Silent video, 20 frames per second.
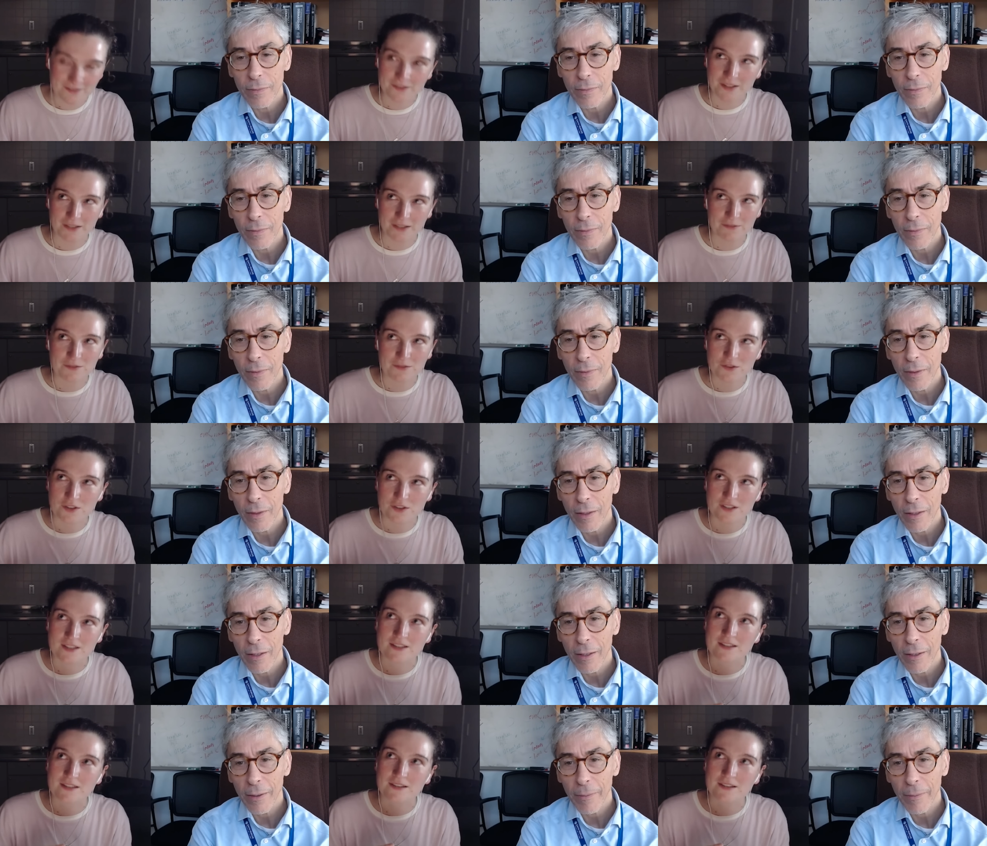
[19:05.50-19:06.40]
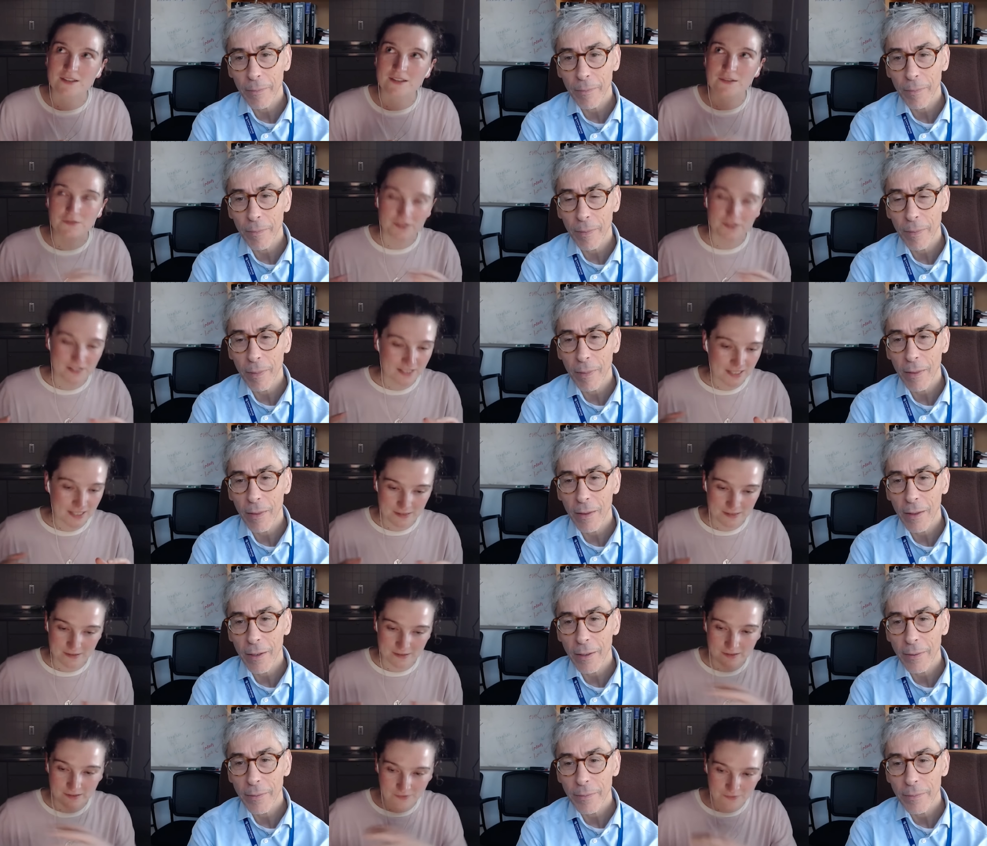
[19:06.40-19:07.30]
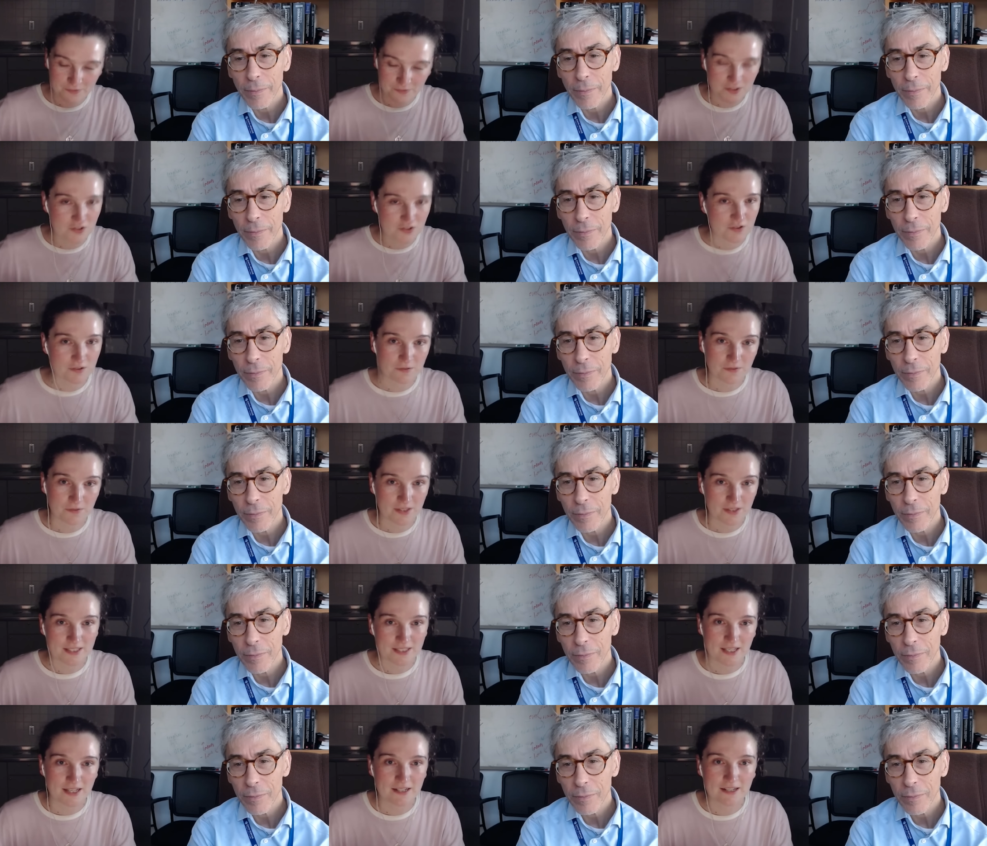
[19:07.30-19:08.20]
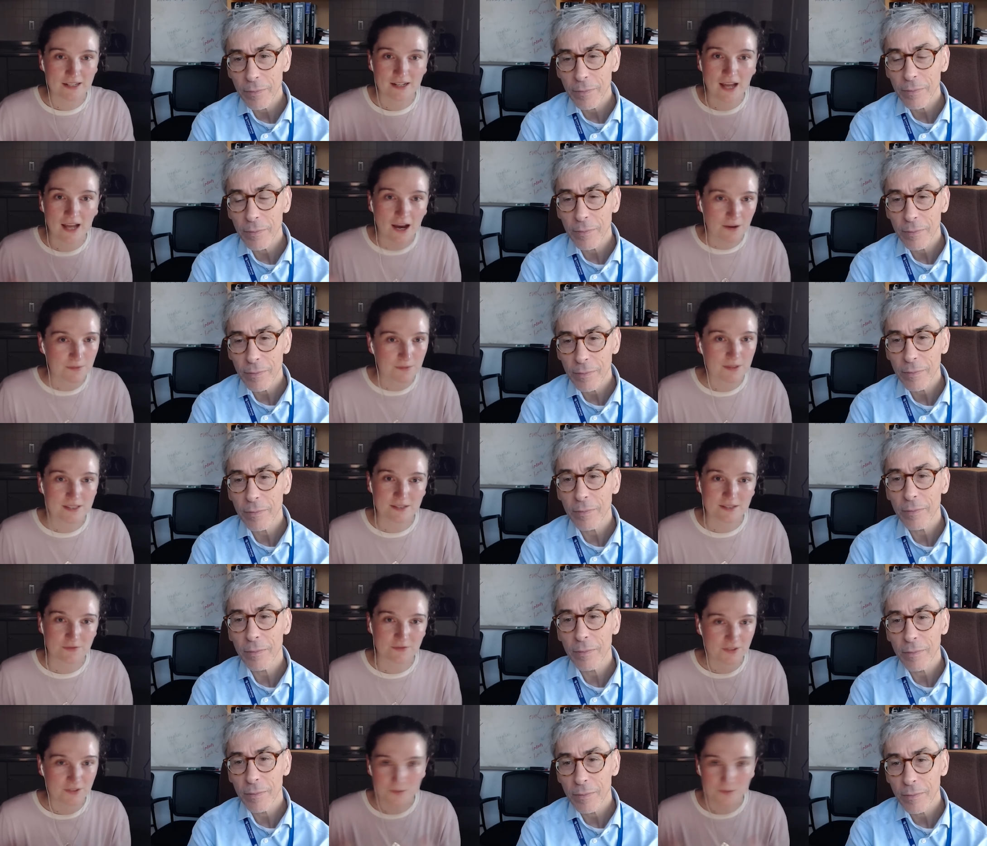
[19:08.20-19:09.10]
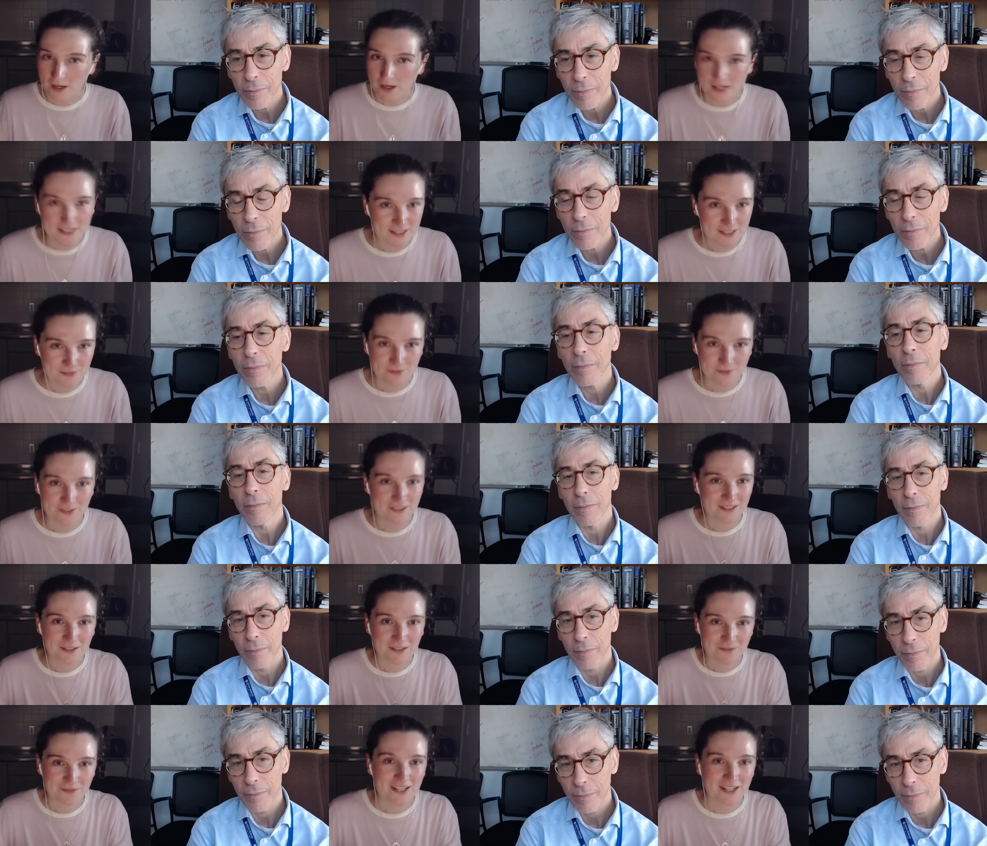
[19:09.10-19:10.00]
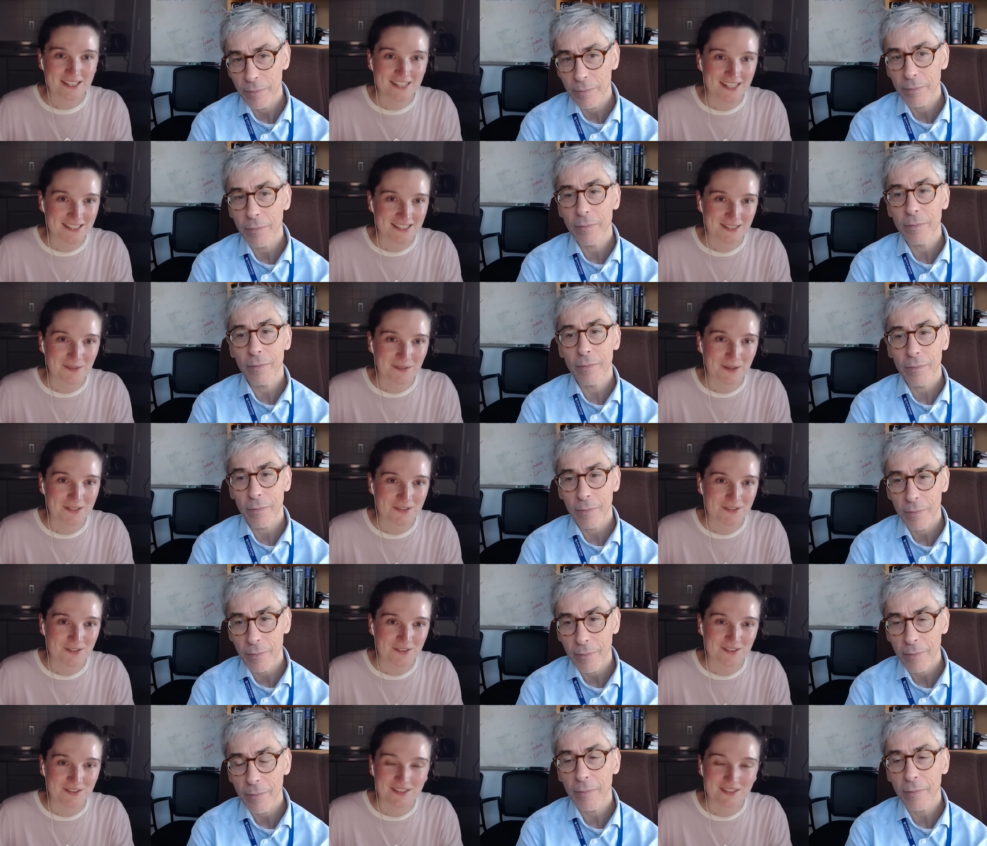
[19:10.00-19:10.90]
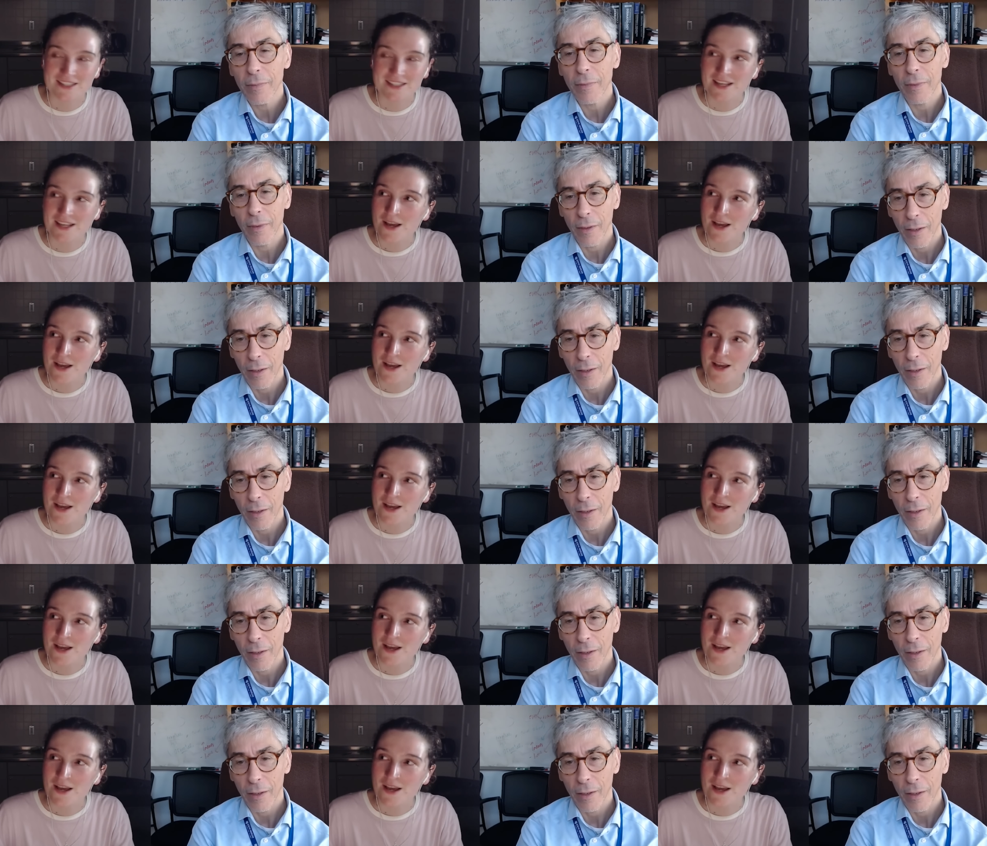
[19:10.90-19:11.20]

Speaker 1: Even just the differences in different regions of the skin and how they're different, why they're different, are fascinating questions.